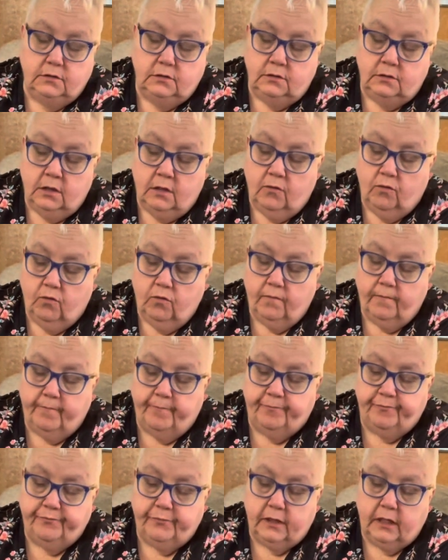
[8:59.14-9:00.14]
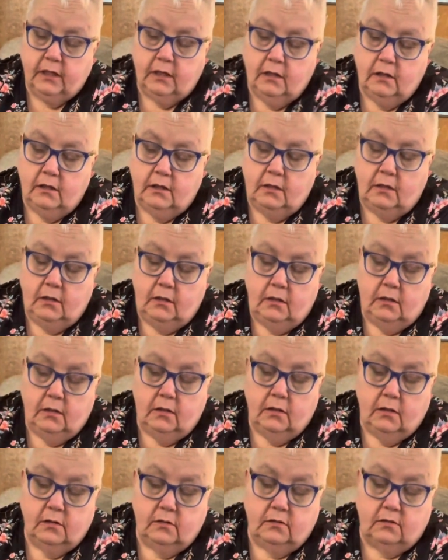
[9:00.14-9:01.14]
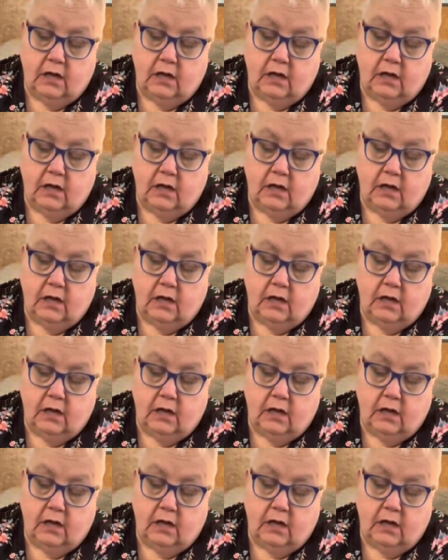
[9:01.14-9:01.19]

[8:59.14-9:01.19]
What would you rate the overall meal?